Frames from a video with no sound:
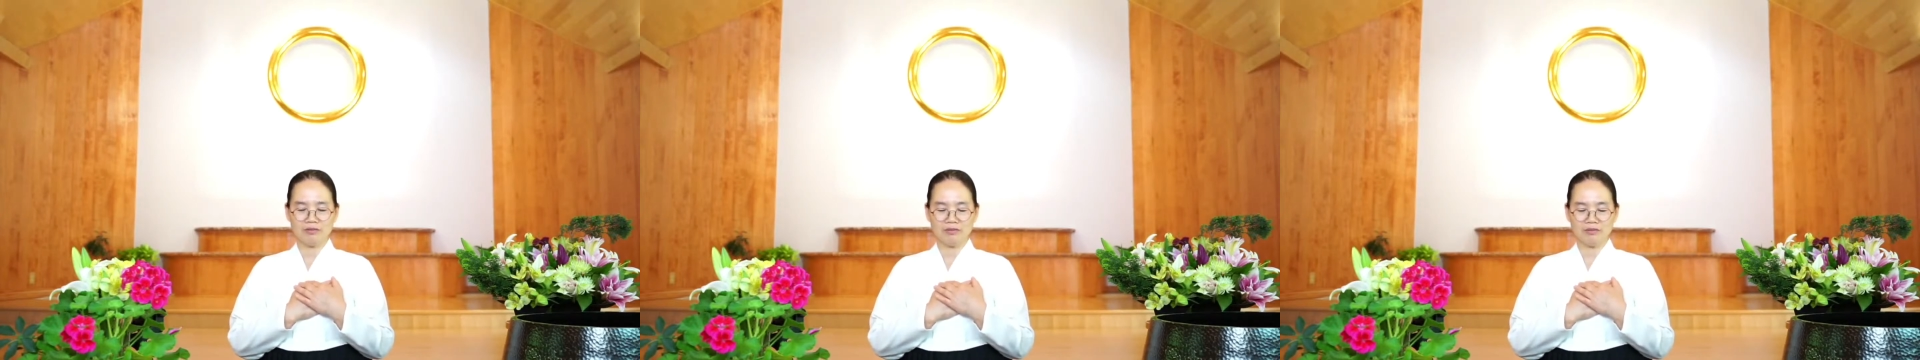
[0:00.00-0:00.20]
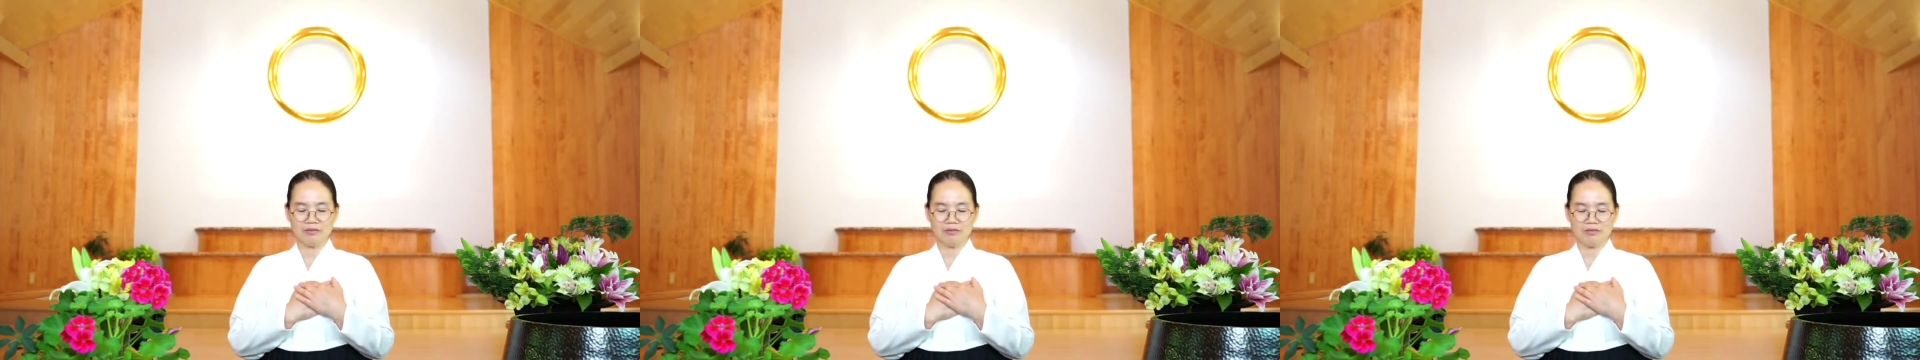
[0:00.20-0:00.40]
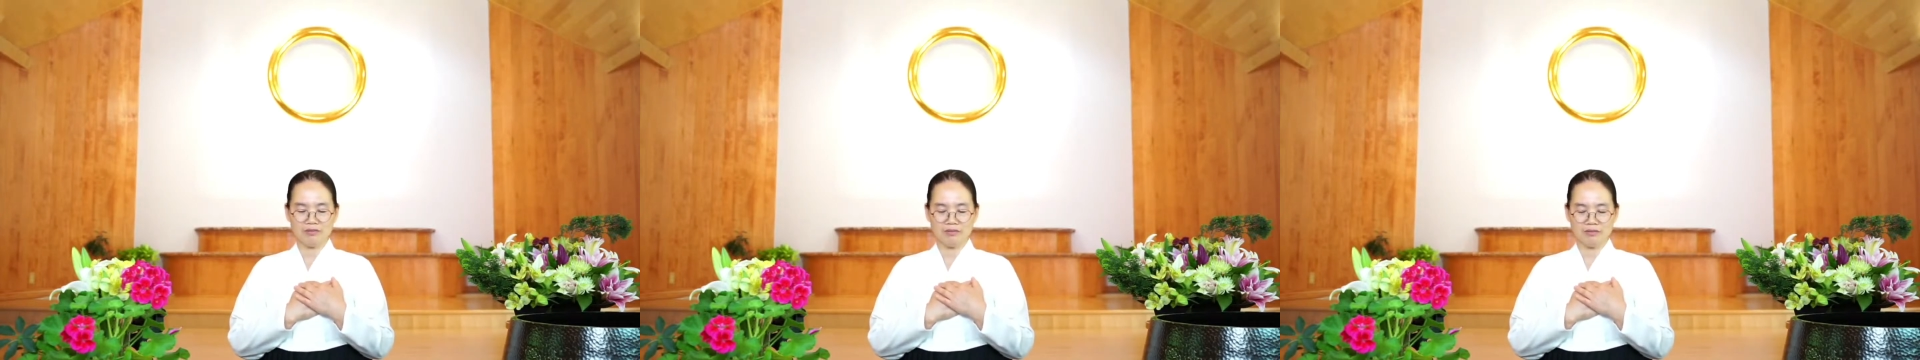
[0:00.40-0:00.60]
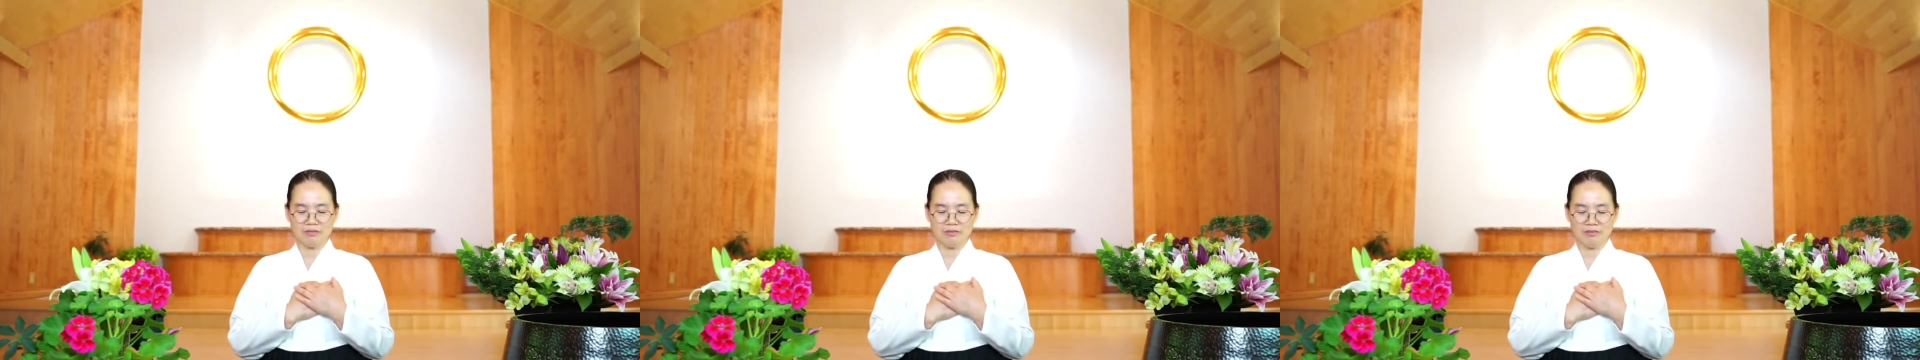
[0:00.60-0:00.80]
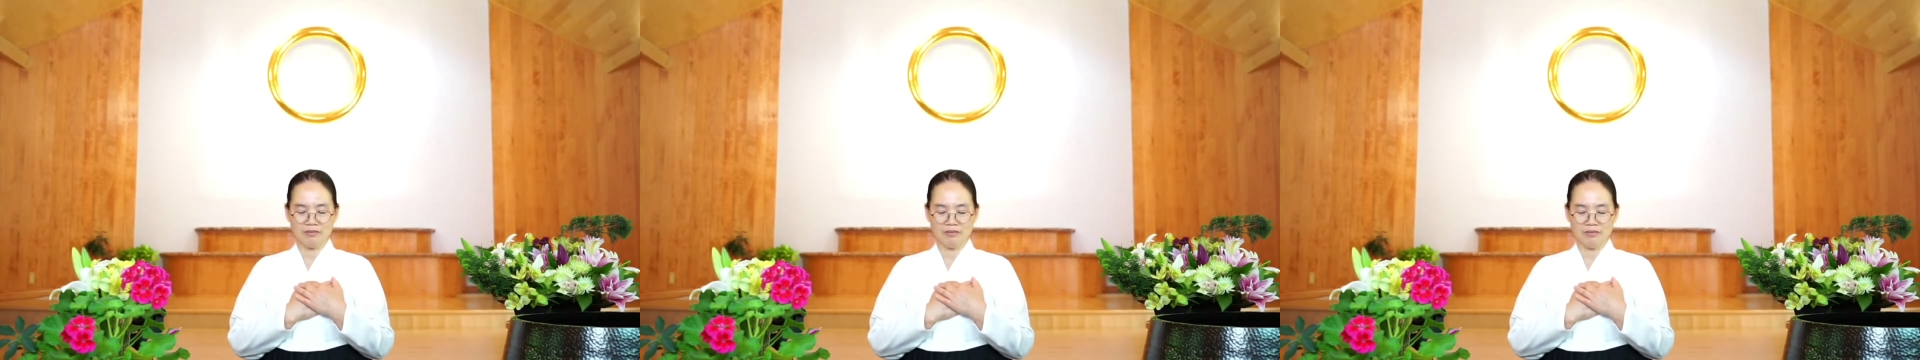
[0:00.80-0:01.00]

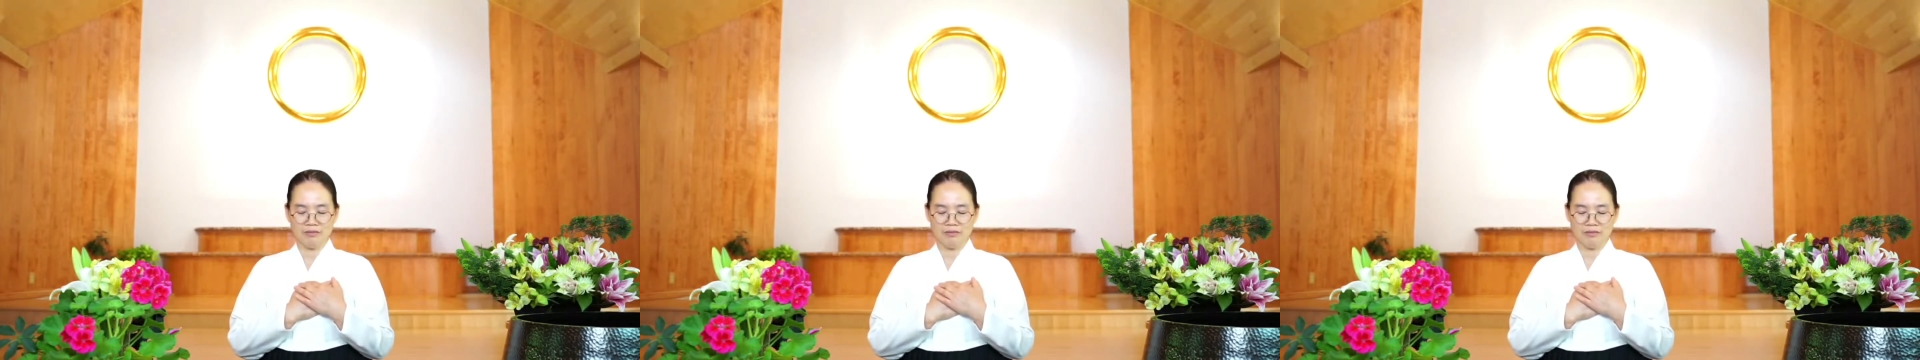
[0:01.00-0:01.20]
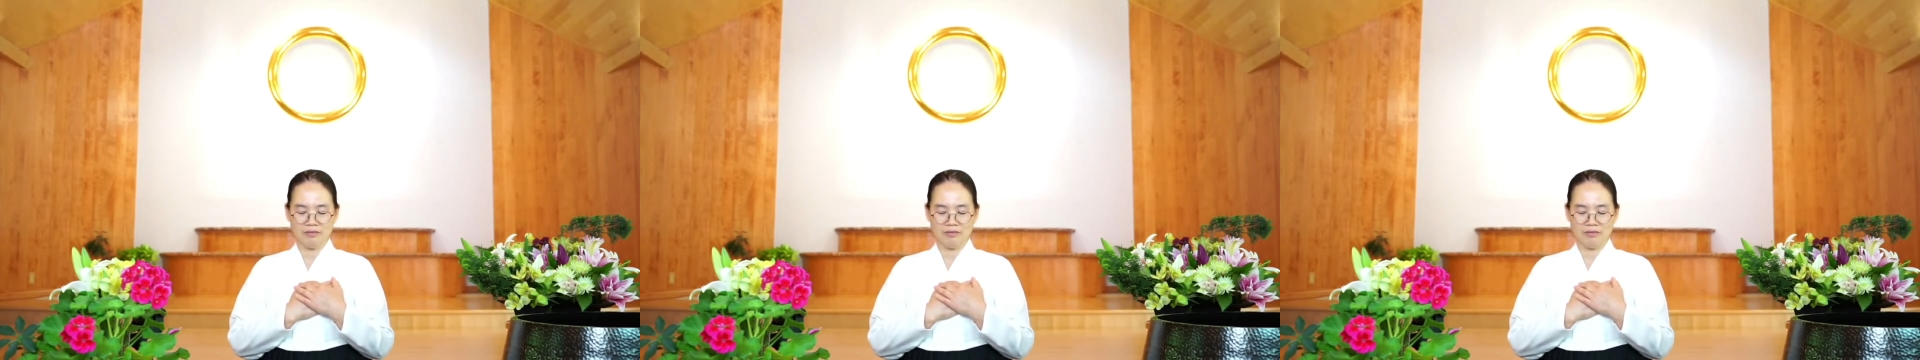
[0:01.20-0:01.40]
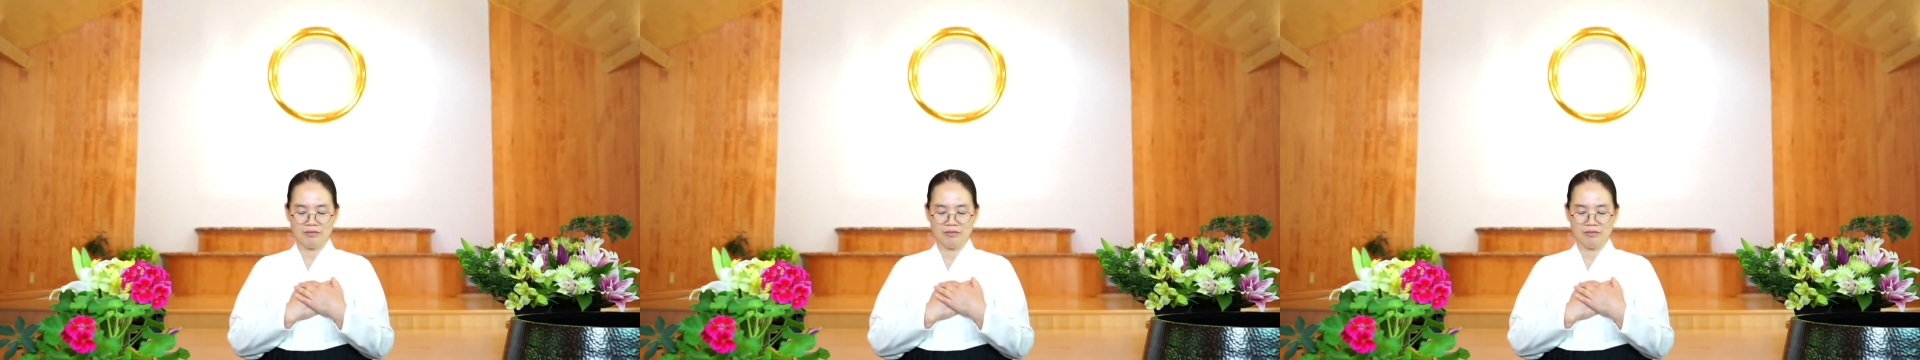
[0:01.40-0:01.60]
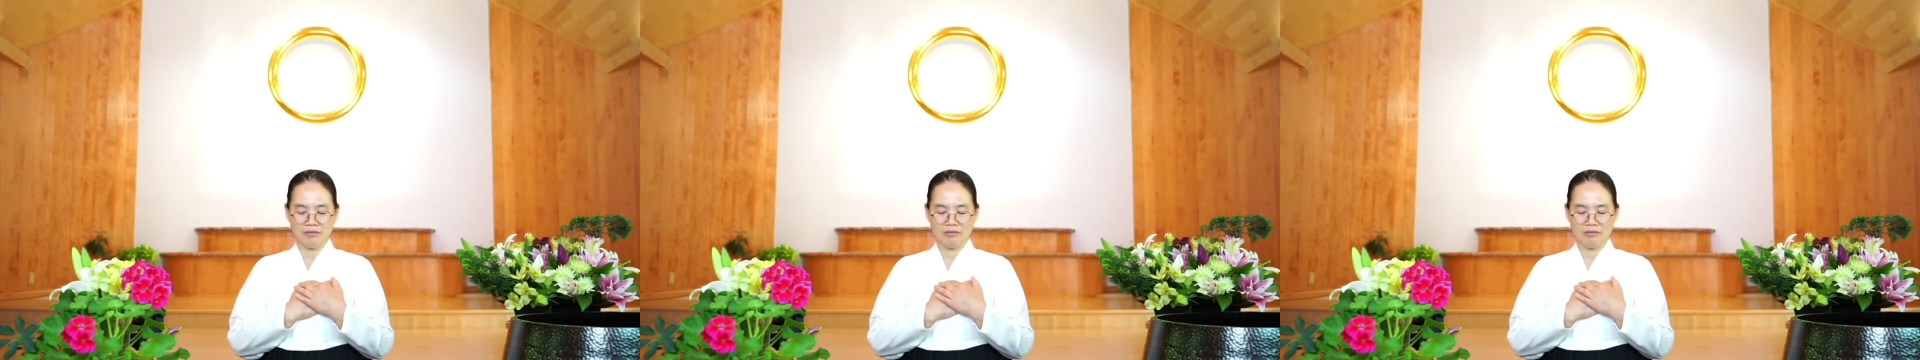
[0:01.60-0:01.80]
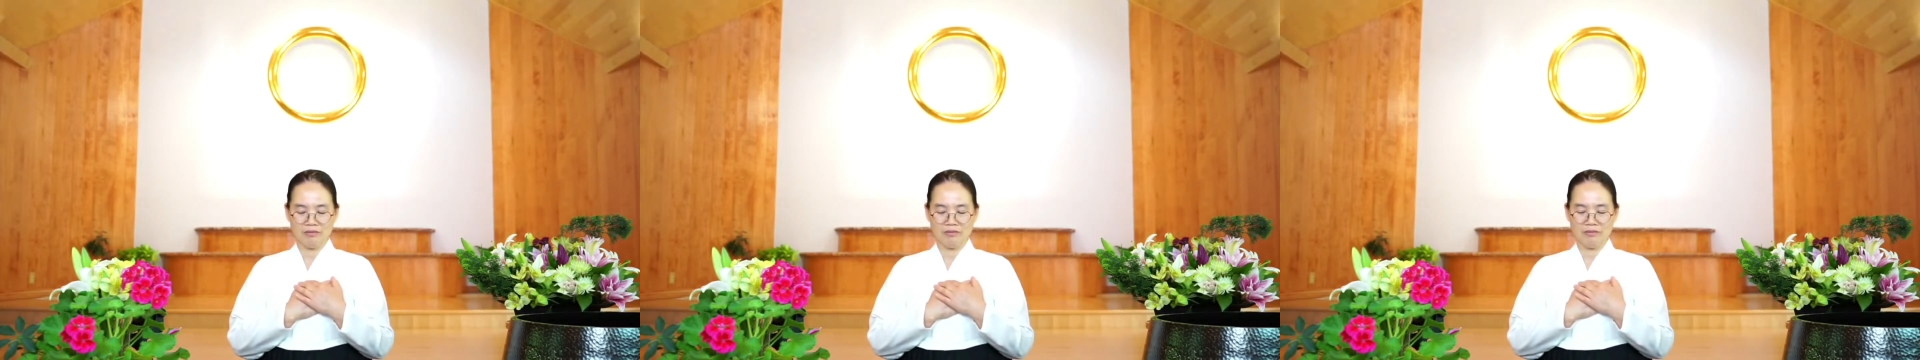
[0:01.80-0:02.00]

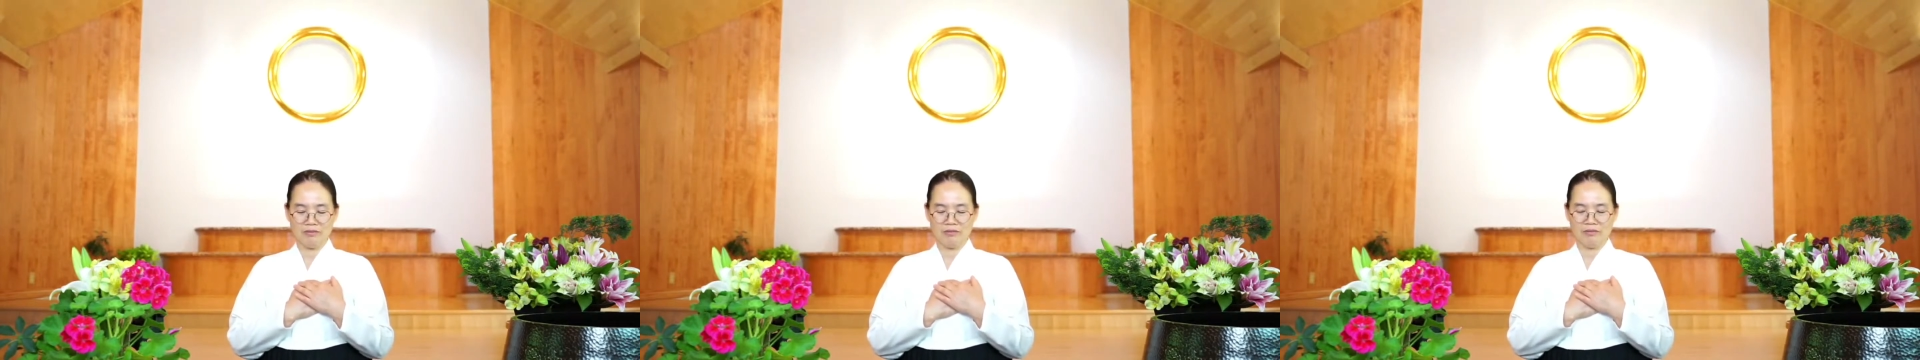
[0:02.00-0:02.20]
(no one is talking)